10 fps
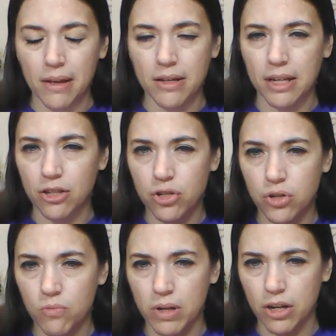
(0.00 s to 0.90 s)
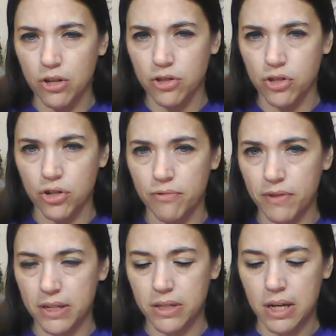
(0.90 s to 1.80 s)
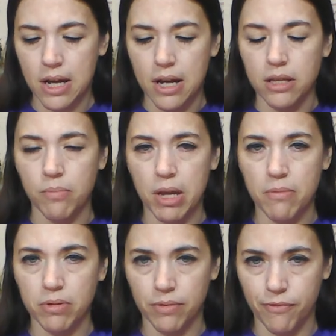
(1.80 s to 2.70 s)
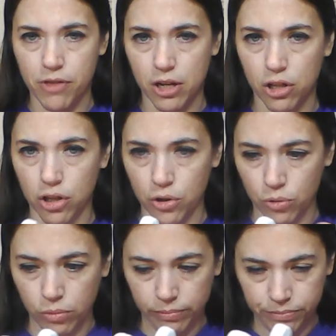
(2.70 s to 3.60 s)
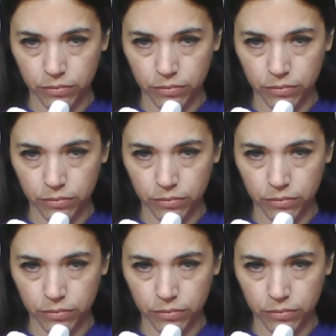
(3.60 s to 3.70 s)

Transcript: because I do want a good surface to be able for the glue